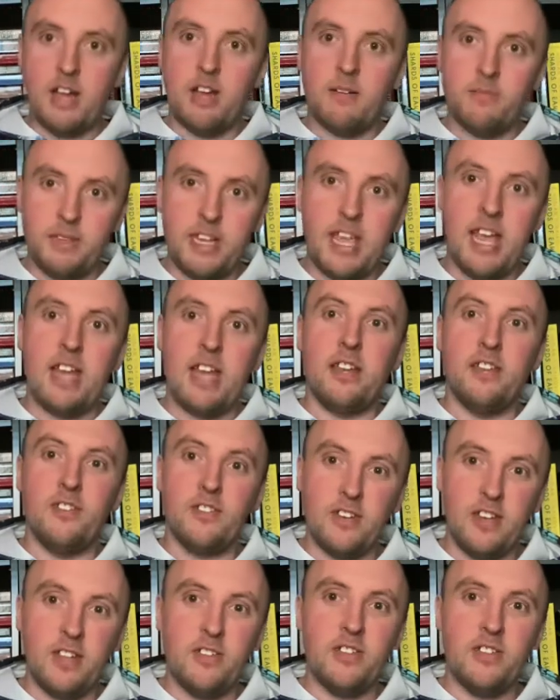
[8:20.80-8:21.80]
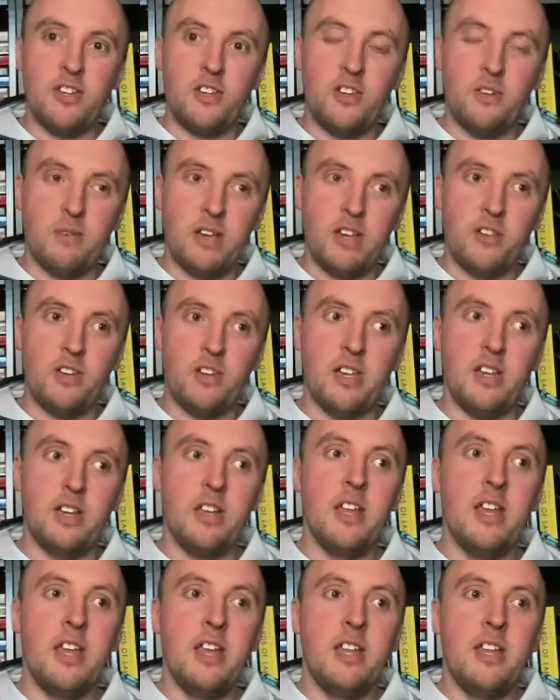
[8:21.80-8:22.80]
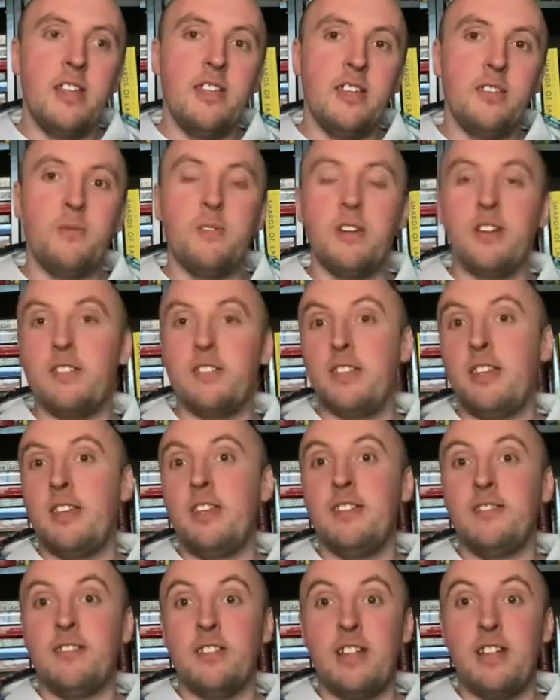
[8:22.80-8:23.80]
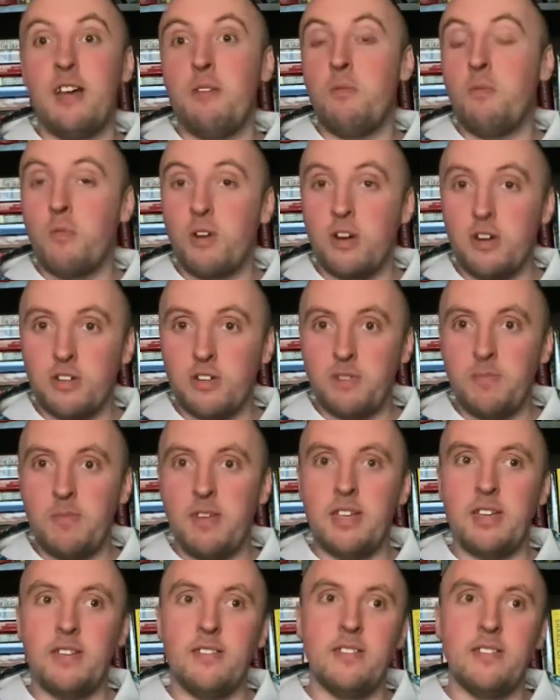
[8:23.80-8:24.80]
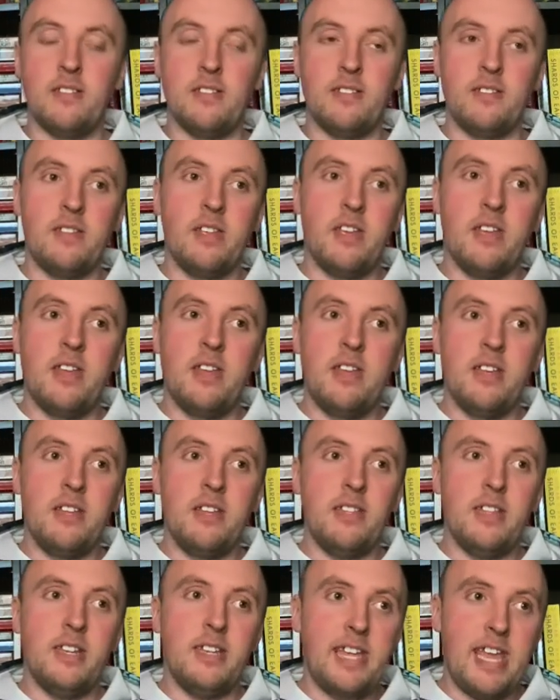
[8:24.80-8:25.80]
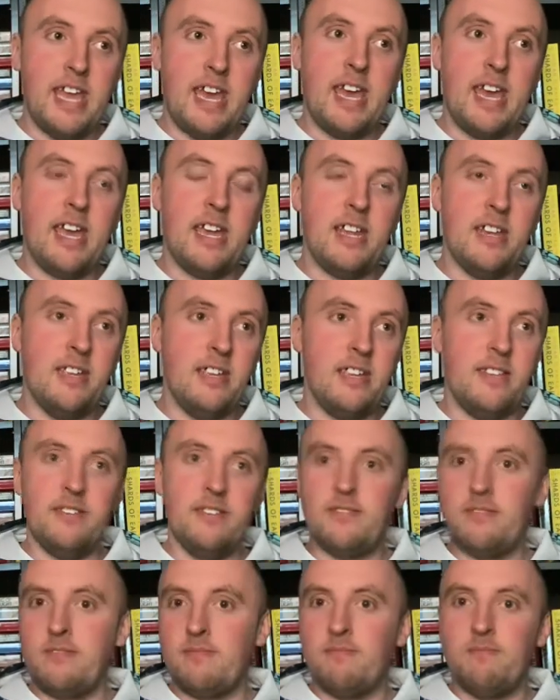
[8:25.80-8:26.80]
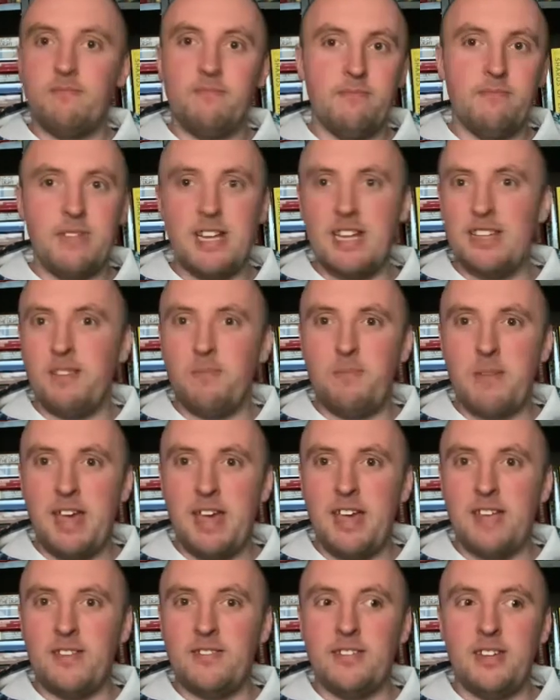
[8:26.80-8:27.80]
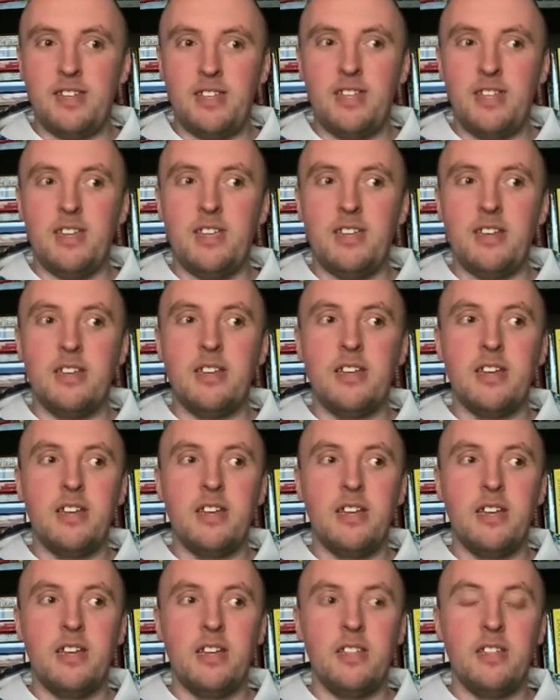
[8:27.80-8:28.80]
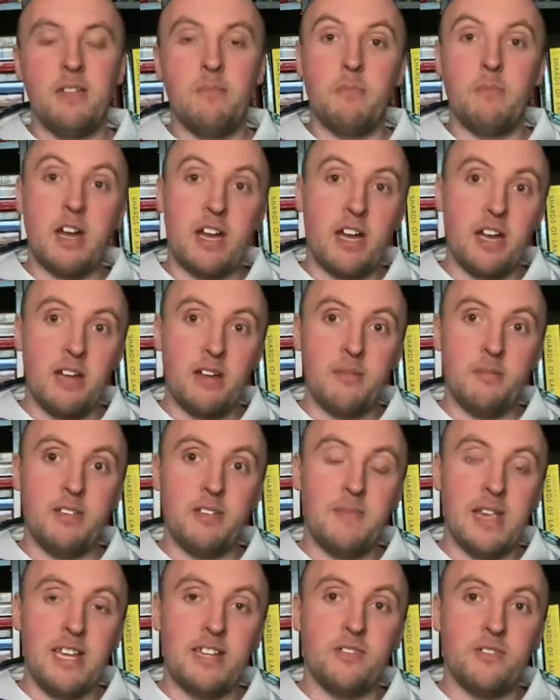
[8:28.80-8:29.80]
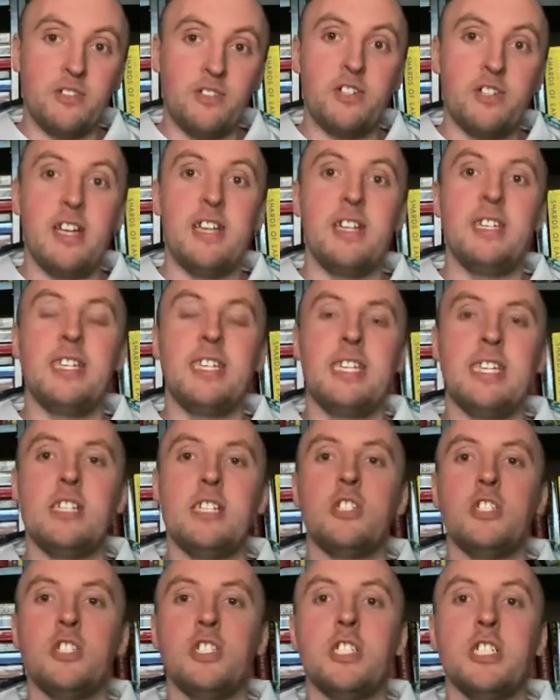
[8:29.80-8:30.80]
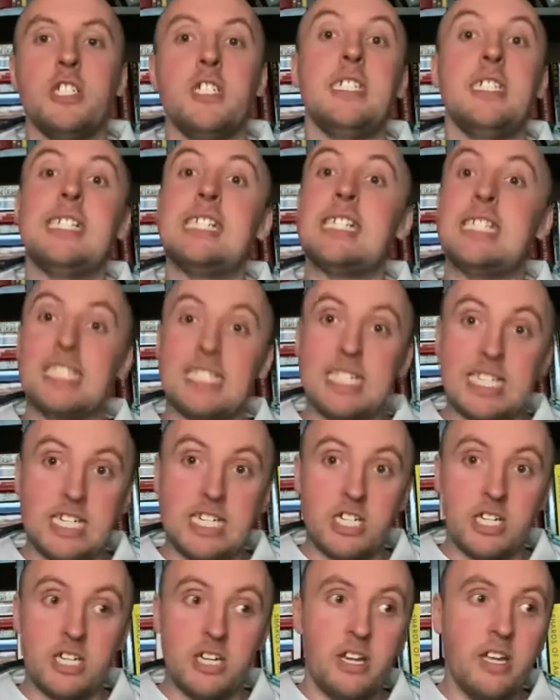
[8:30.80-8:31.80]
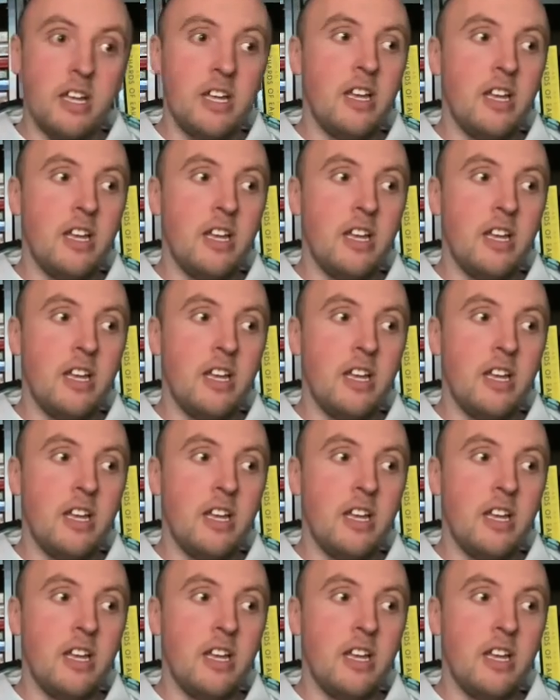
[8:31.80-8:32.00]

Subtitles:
dad, and son situation. This one is a lot worse because the dad is not the best, and then the mom is basically trying to get her son out of there.